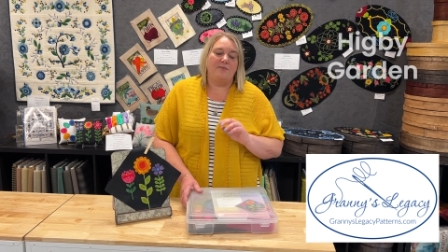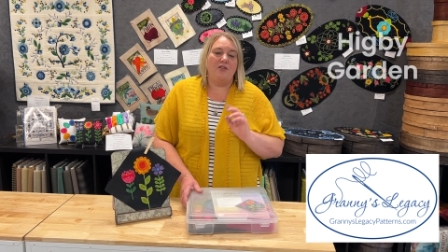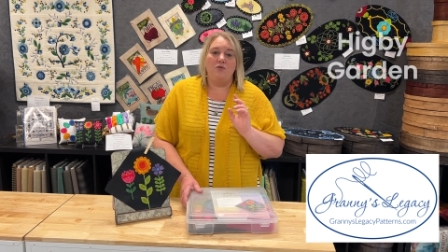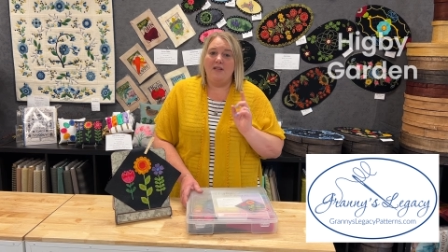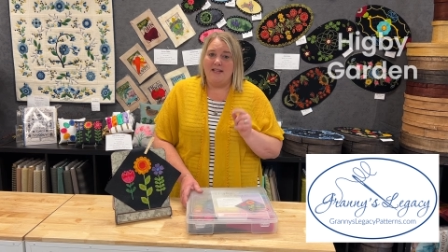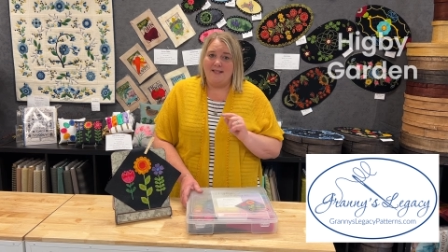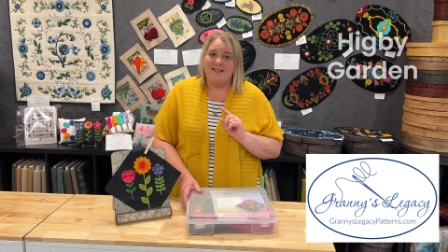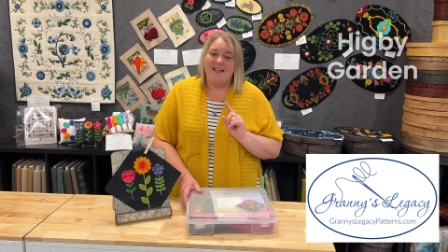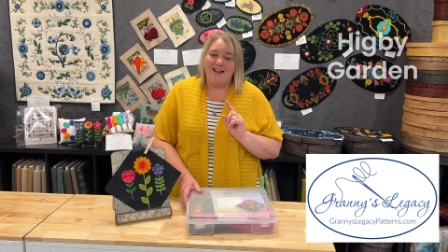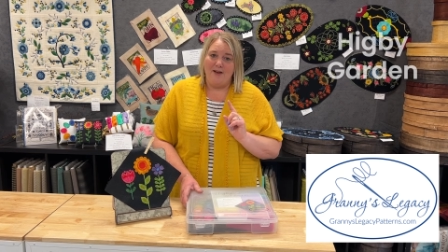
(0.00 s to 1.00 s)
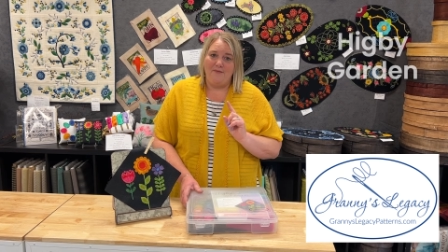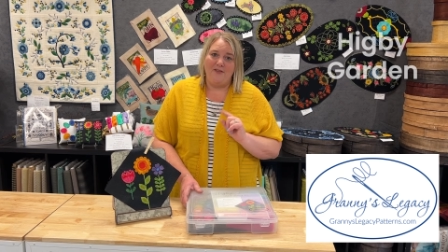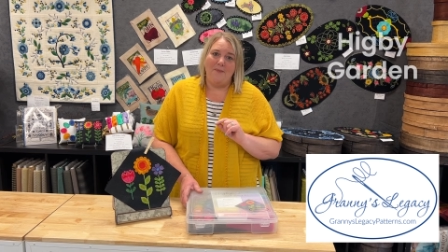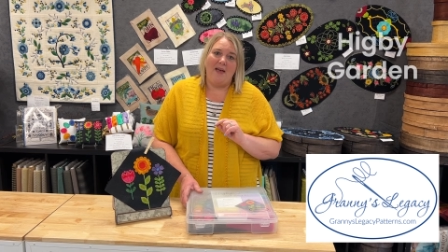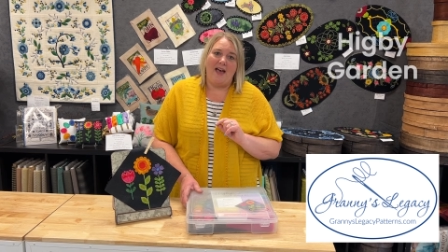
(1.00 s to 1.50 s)
You need to sign up for
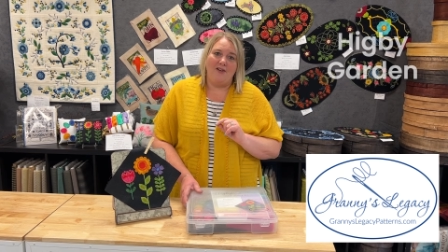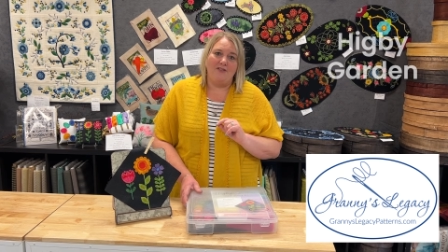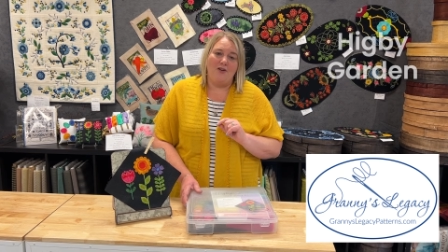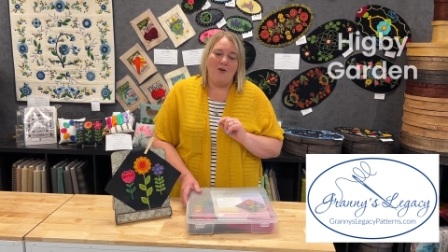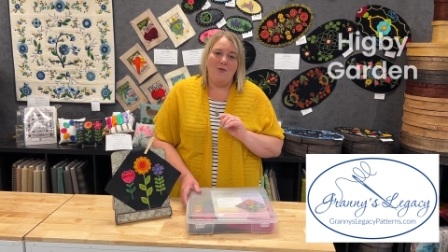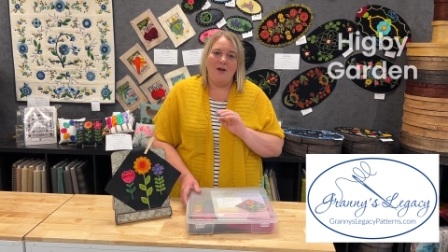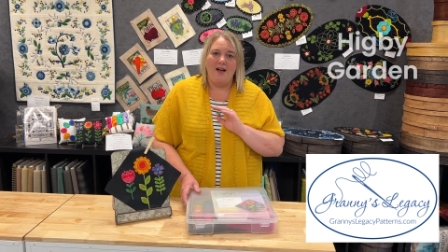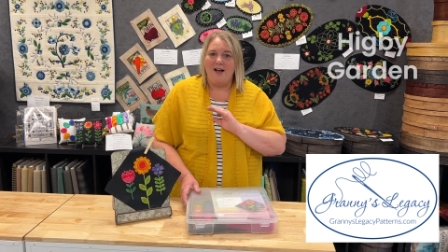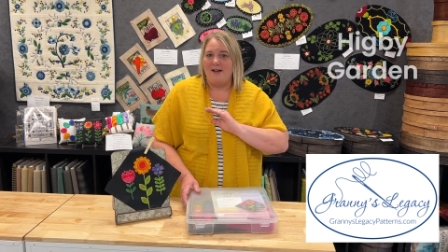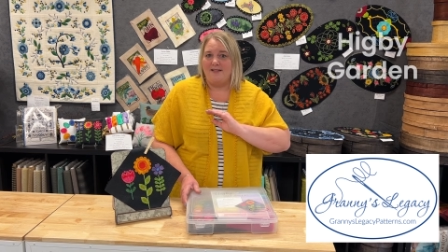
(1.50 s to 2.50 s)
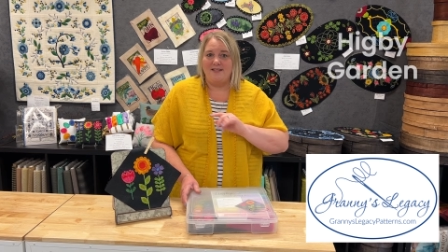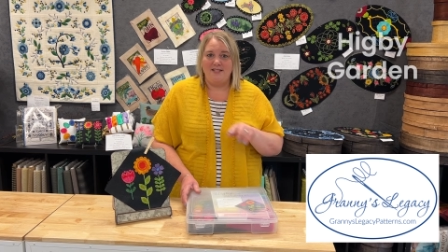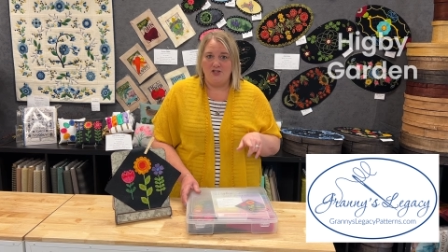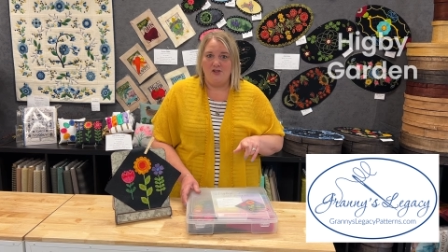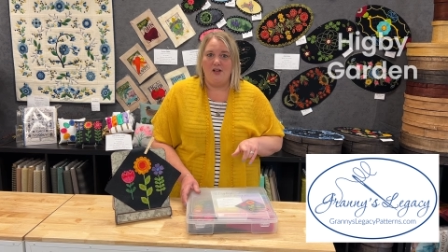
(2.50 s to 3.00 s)
the pattern though uh, to
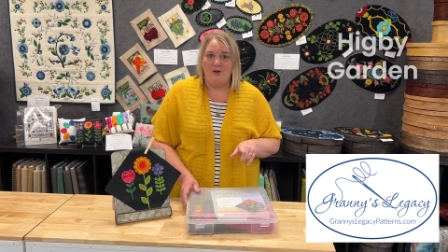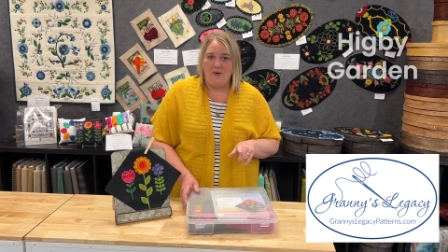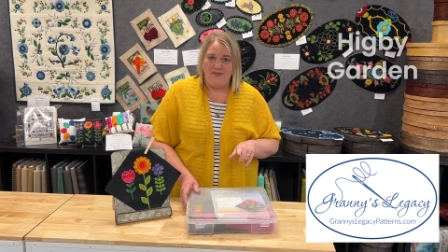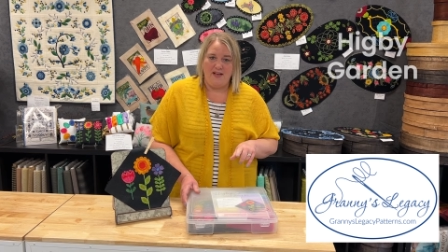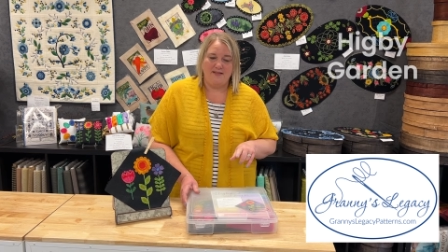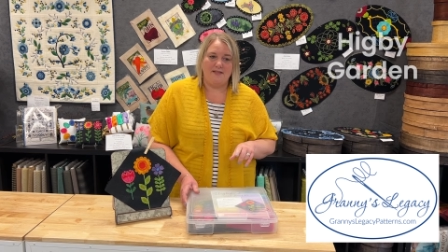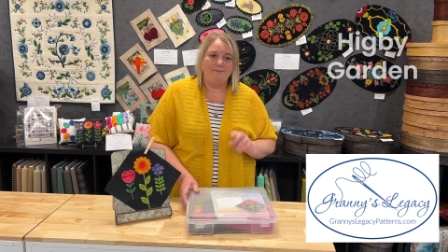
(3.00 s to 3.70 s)
stitch along with us.